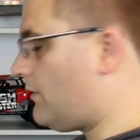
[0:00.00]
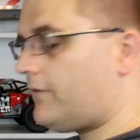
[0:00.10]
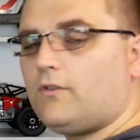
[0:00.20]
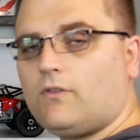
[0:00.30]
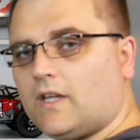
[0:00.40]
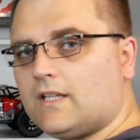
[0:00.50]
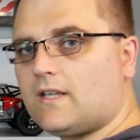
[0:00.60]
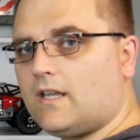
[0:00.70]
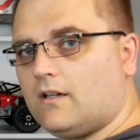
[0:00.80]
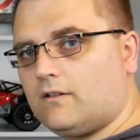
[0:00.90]
a few things
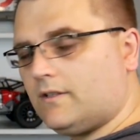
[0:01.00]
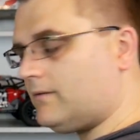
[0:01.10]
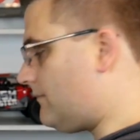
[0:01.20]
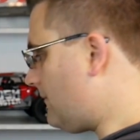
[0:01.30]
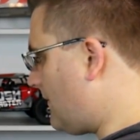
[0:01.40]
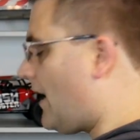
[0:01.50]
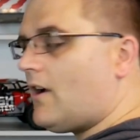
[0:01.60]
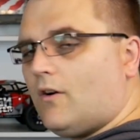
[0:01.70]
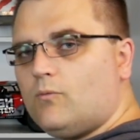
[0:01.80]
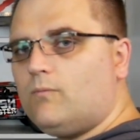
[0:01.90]
here, and
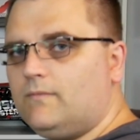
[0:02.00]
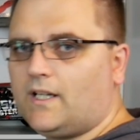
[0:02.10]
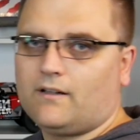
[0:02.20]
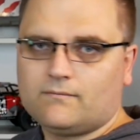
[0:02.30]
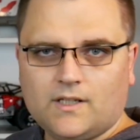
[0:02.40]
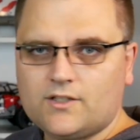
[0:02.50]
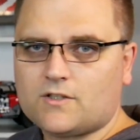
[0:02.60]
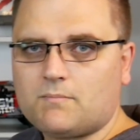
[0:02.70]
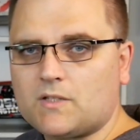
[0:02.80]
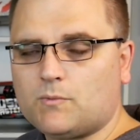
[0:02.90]
it
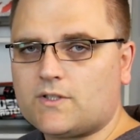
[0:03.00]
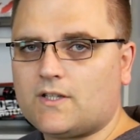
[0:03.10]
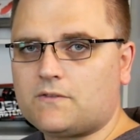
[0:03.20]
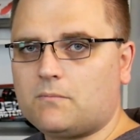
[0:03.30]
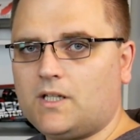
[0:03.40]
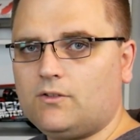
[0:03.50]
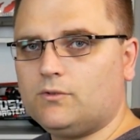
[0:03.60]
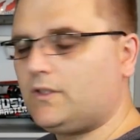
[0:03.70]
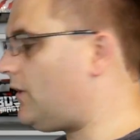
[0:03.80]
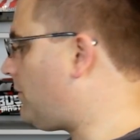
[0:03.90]
just makes more sense for me to do
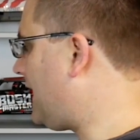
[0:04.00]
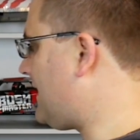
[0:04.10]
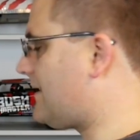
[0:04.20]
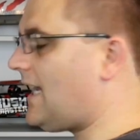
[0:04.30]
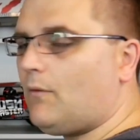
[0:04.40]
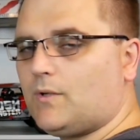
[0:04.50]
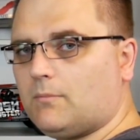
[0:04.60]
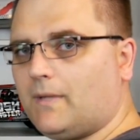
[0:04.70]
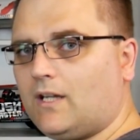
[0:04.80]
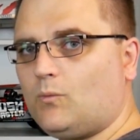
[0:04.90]
it this way. Start with the
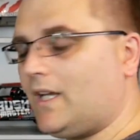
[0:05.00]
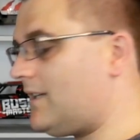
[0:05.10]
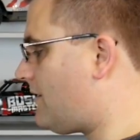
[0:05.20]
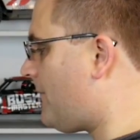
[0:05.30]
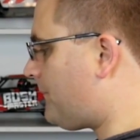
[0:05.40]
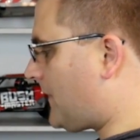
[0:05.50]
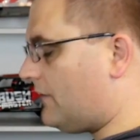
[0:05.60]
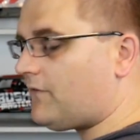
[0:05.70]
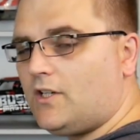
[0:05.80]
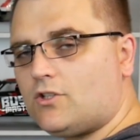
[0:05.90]
main wings
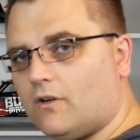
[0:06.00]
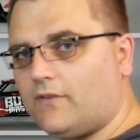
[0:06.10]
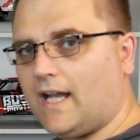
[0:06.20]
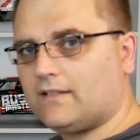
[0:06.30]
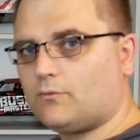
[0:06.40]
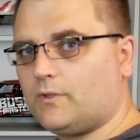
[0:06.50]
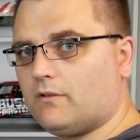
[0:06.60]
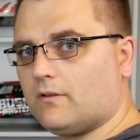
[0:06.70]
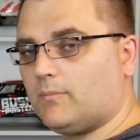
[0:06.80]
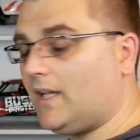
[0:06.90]
and finish off at the rear
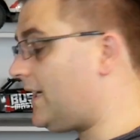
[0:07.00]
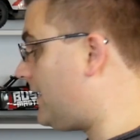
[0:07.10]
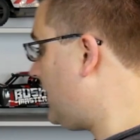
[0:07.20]
of the plane.